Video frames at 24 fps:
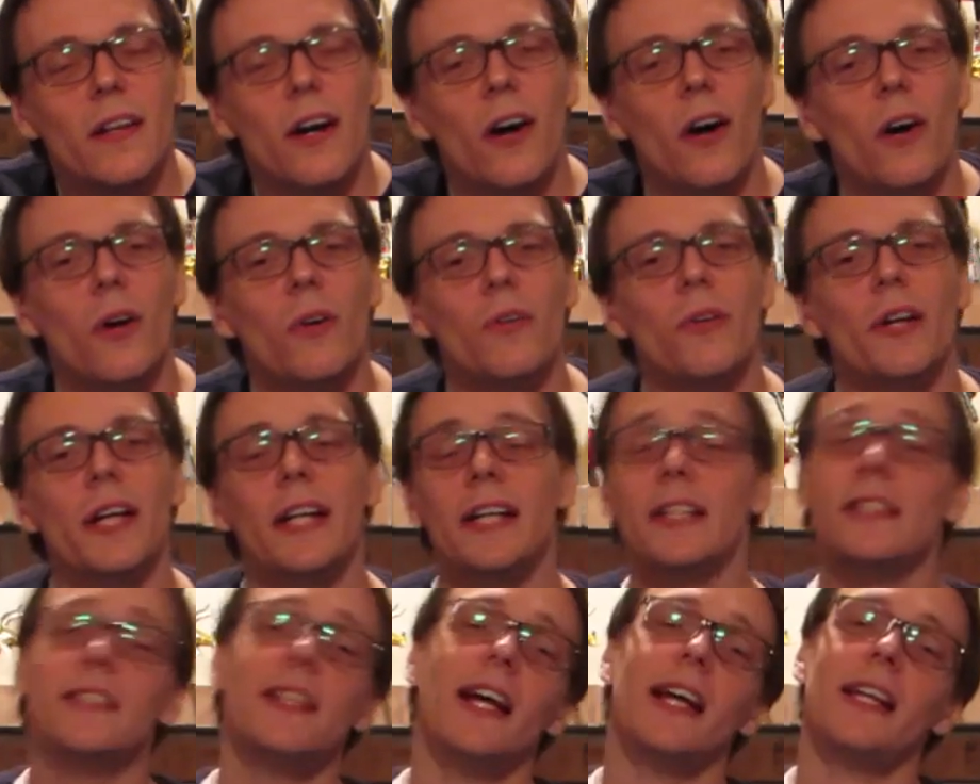Alright,
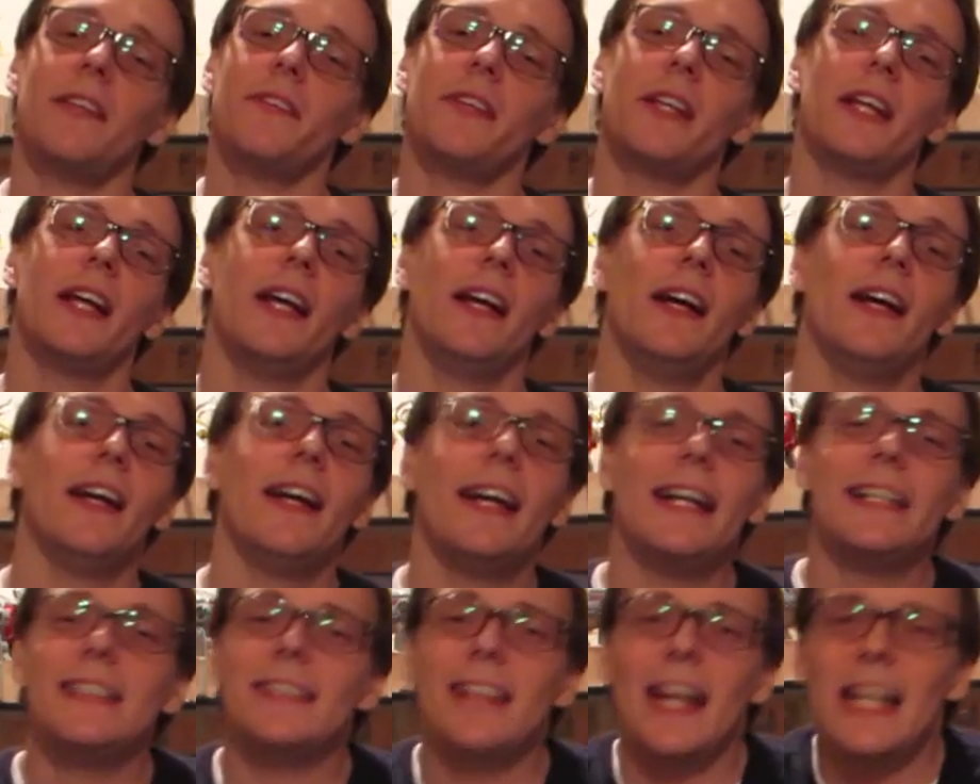it's not
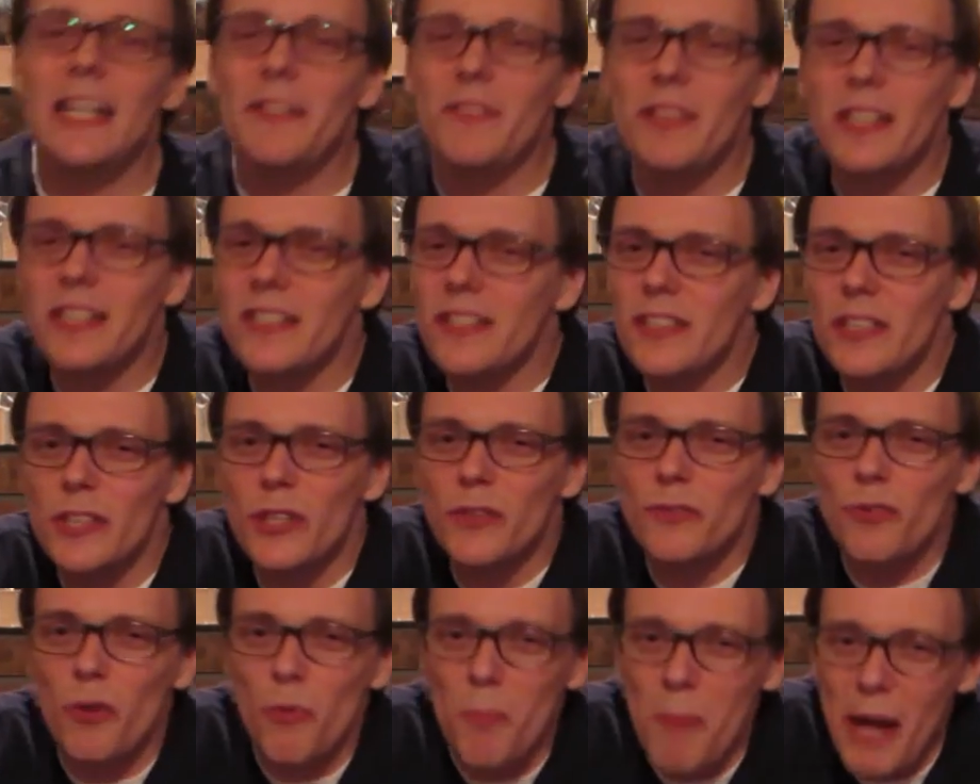even considered
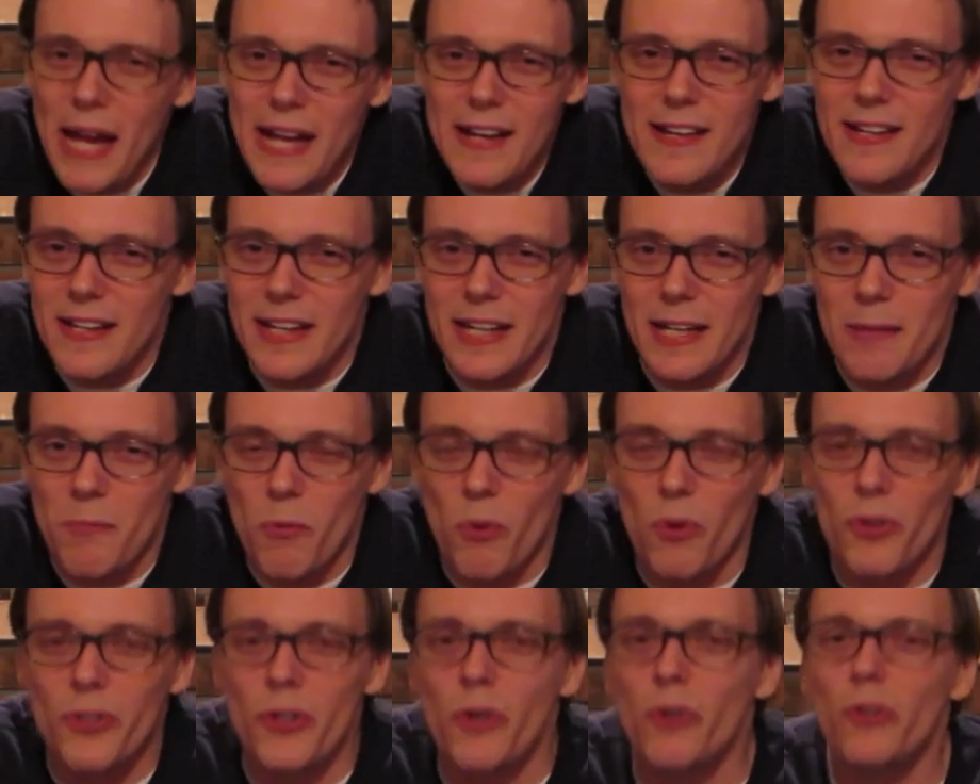romantic
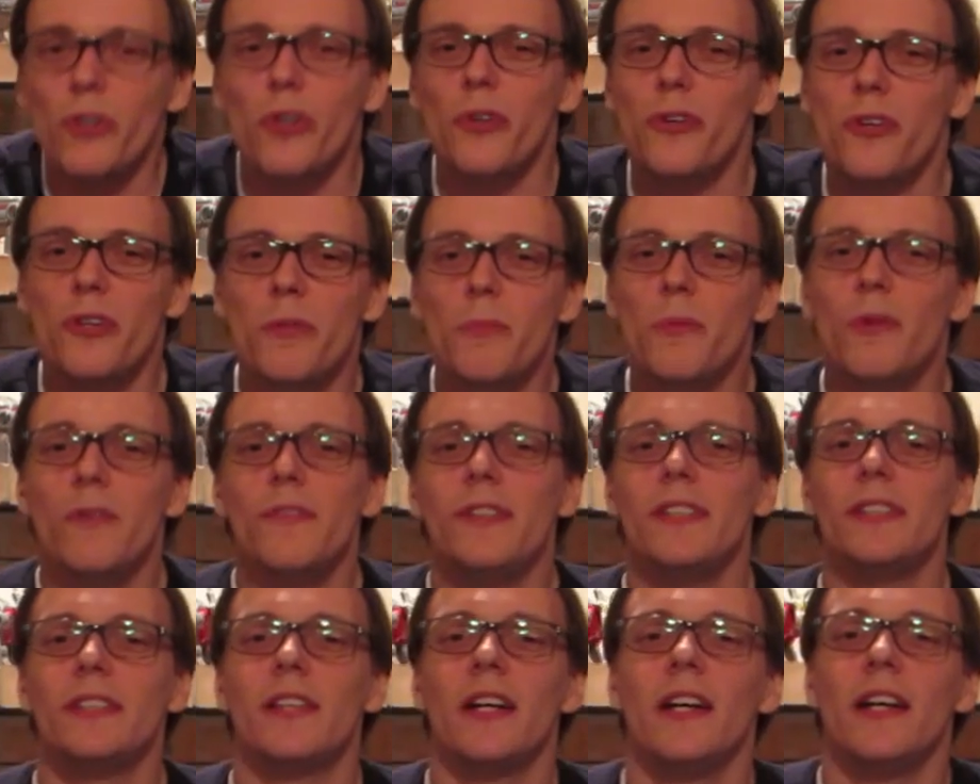anymore. Don't go to the
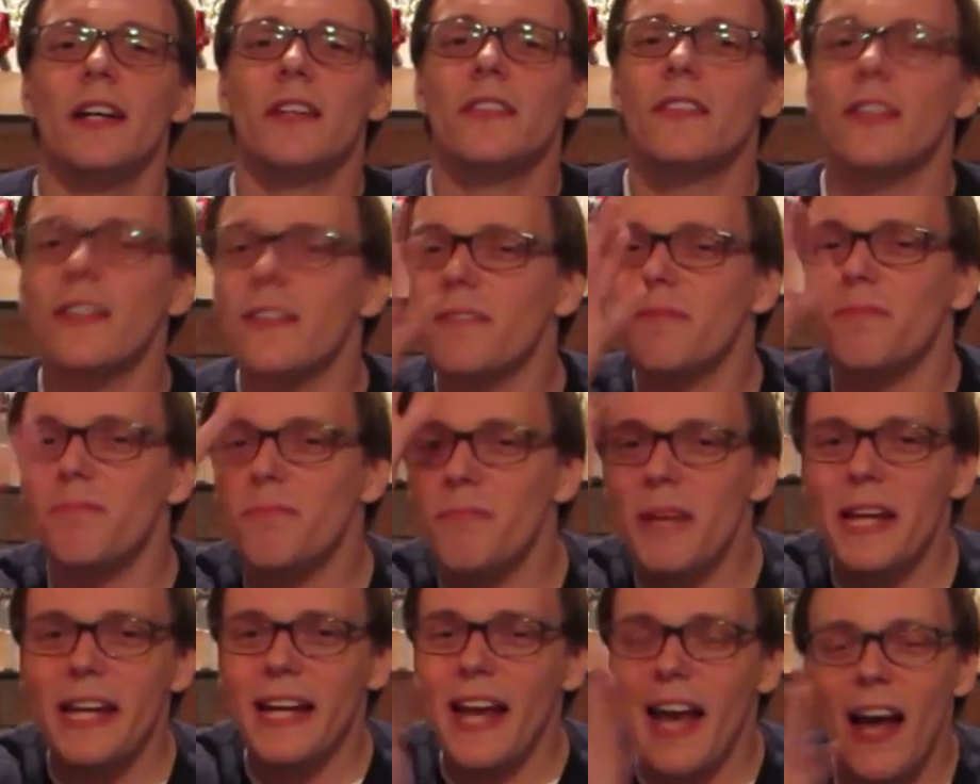movies to
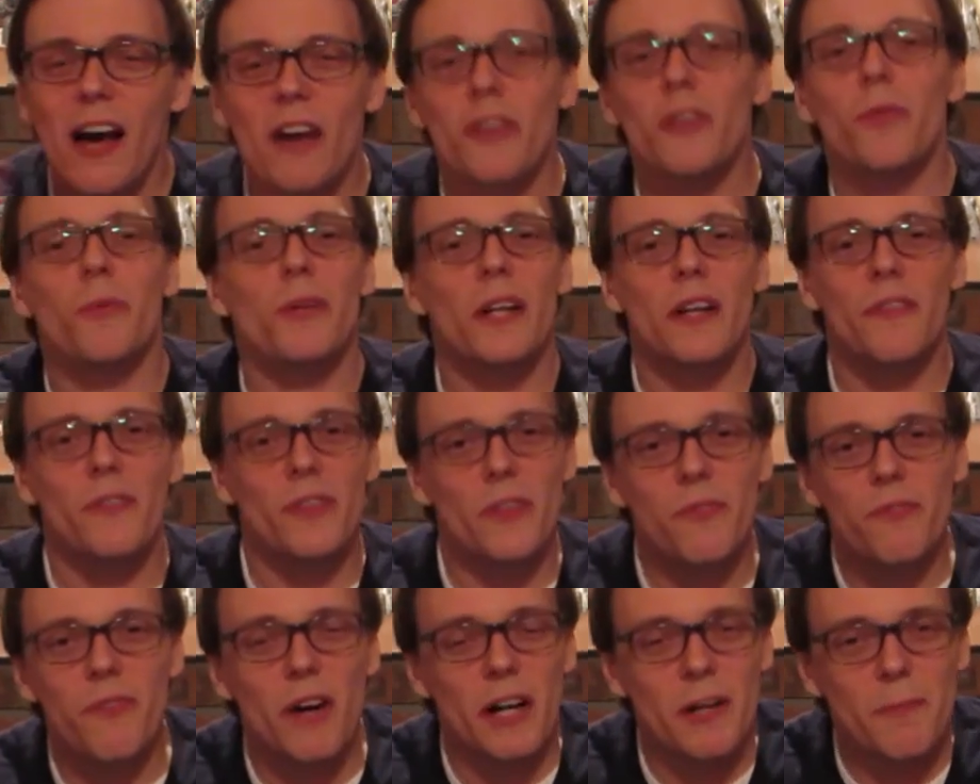make out or whatever
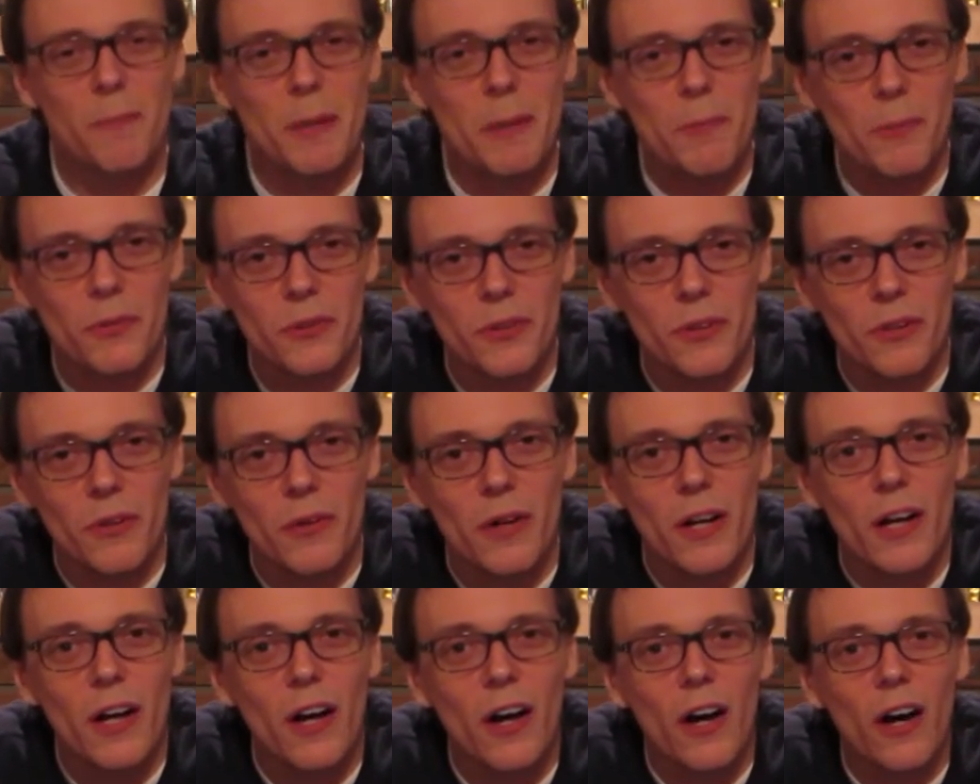the fuck people do.
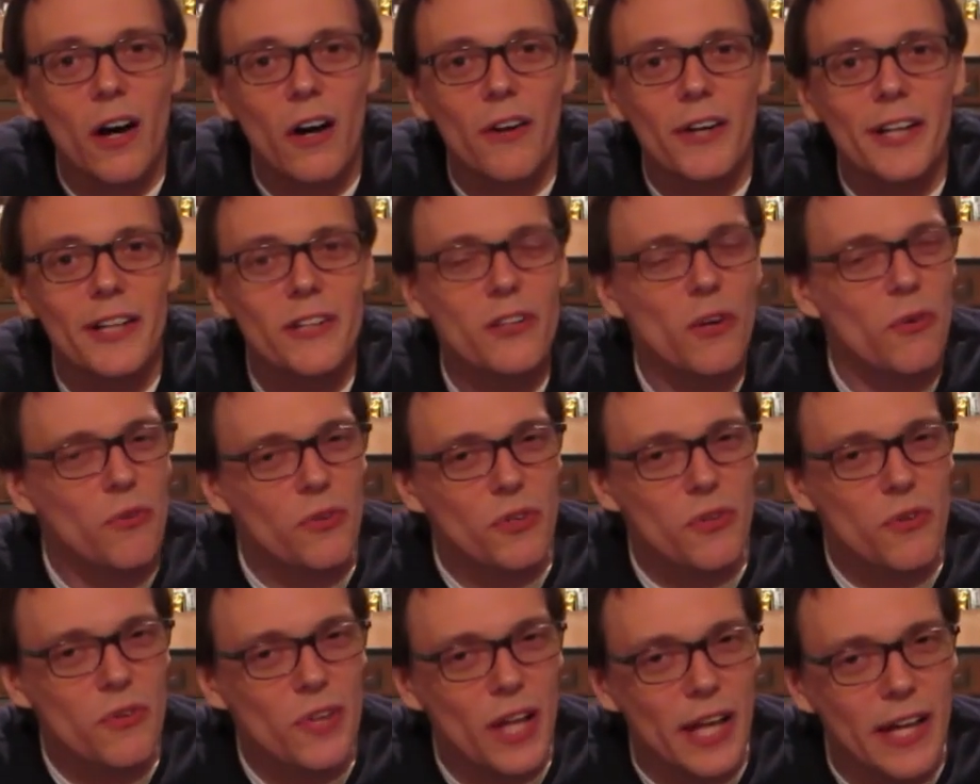Alright, don't
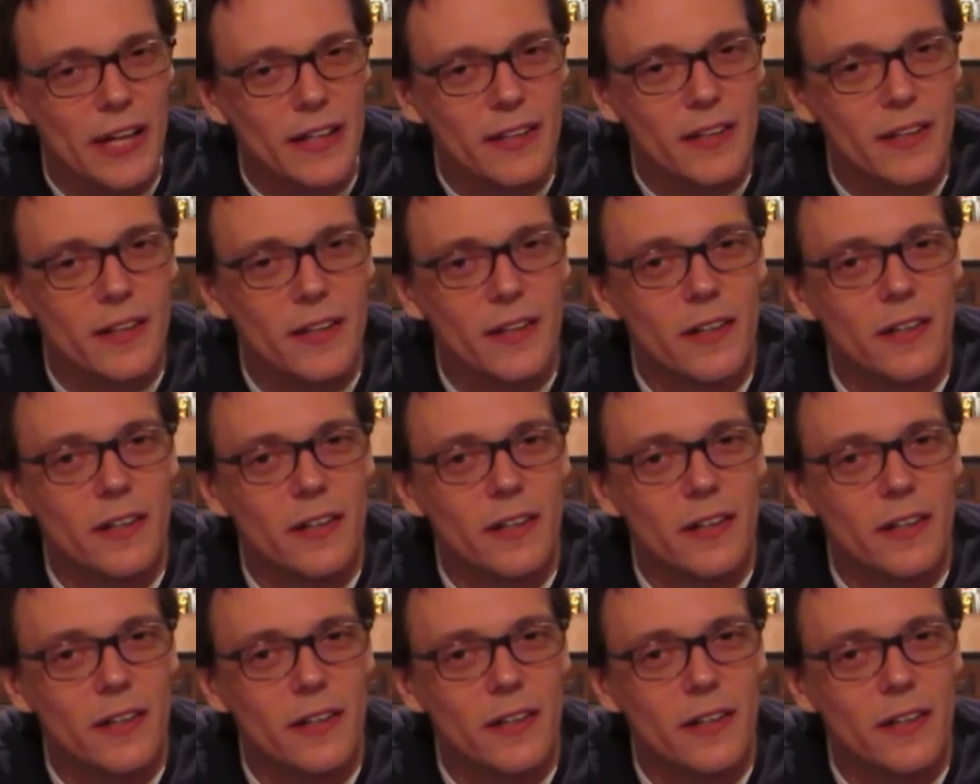do that.